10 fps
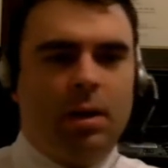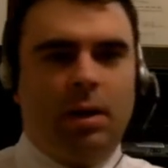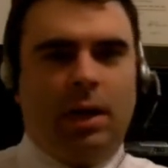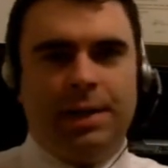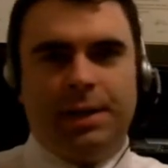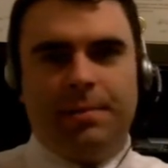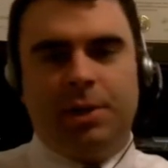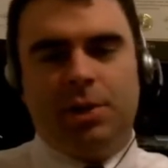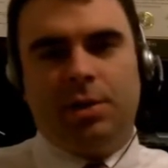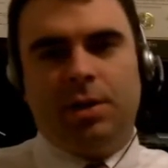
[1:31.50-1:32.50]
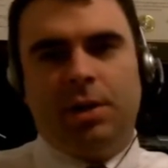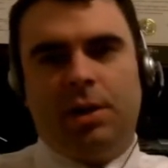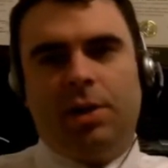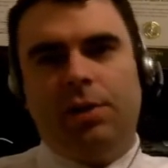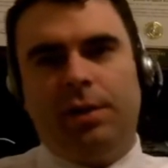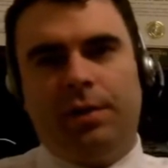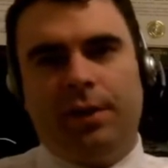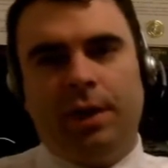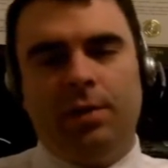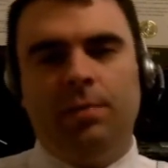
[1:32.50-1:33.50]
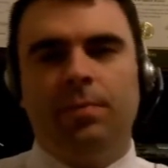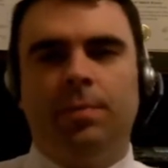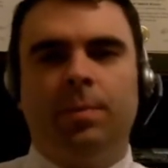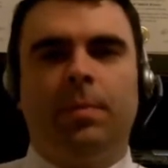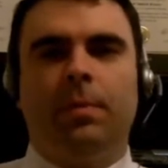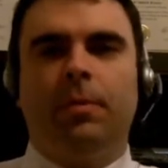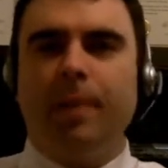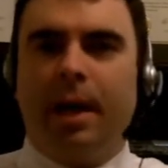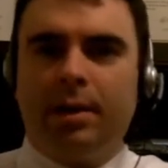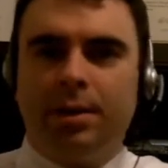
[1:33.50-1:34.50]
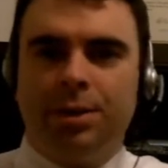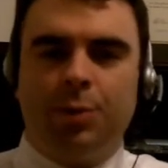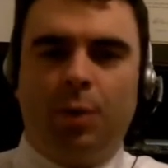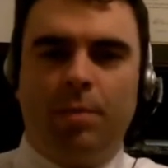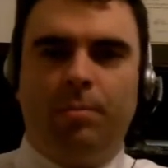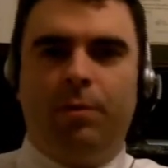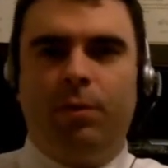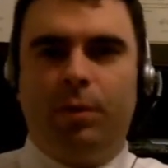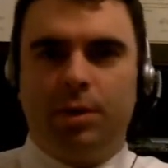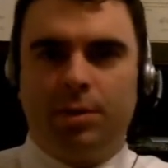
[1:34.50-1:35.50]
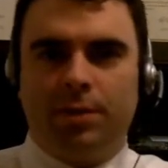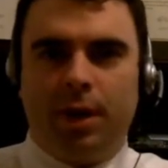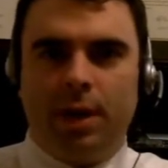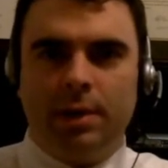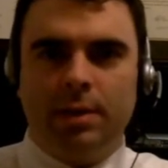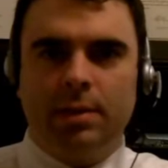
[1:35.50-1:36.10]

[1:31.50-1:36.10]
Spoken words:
as I mentioned in an earlier video, the battle is won before it is fought.